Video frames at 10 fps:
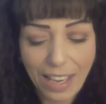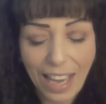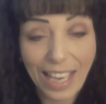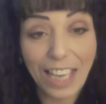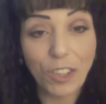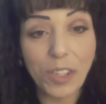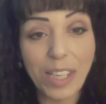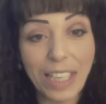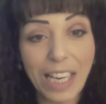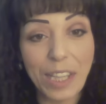again, just
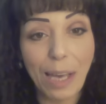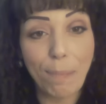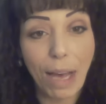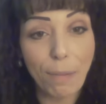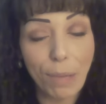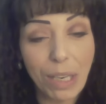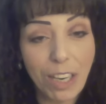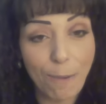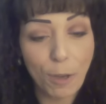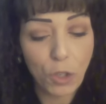click on the About
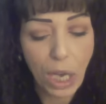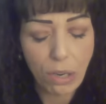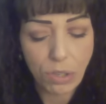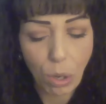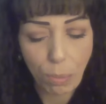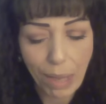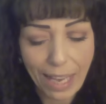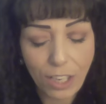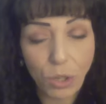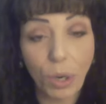button on my channel's
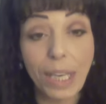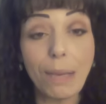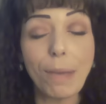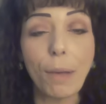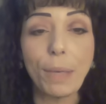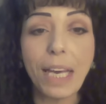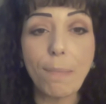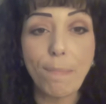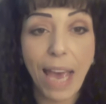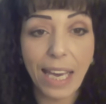homepage or email me
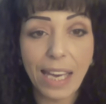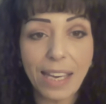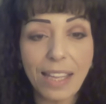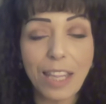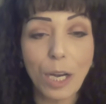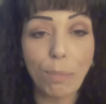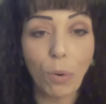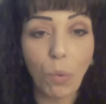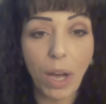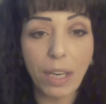at
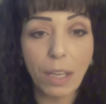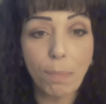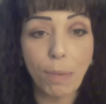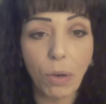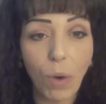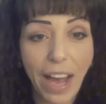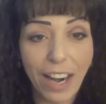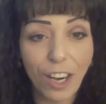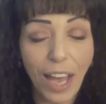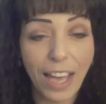
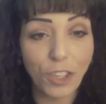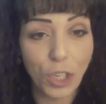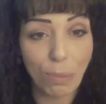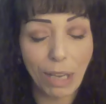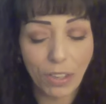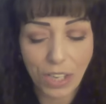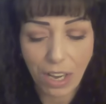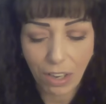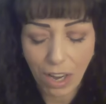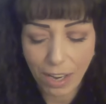
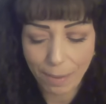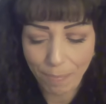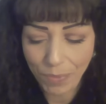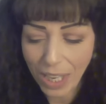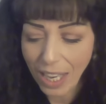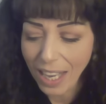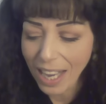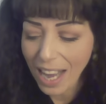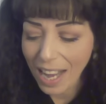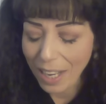maggie1mcguire@gmail.com.
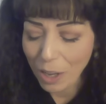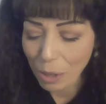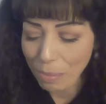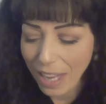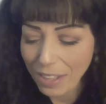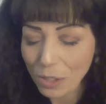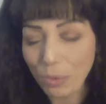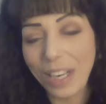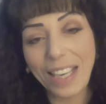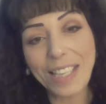I hope that this
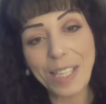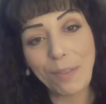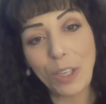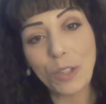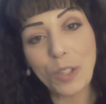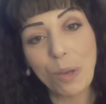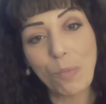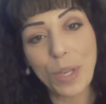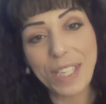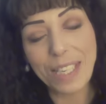reading has given you
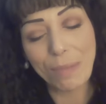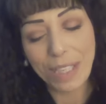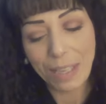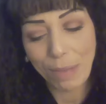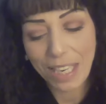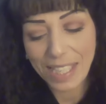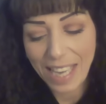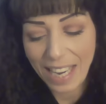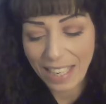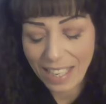some wisdom and some
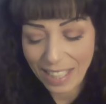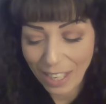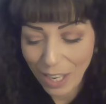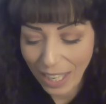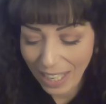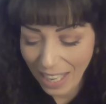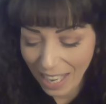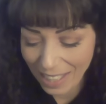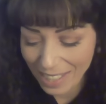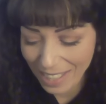insight and clarity
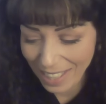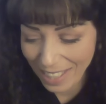and